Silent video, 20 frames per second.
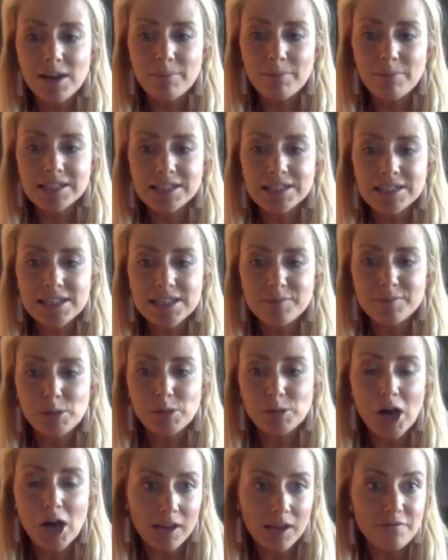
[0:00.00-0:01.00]
into this
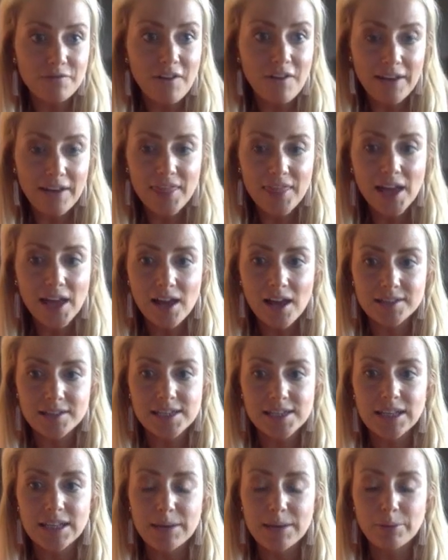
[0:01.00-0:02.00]
blog and find that
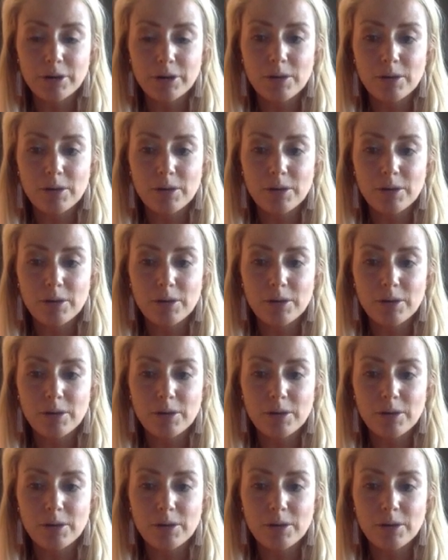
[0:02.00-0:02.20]
content library,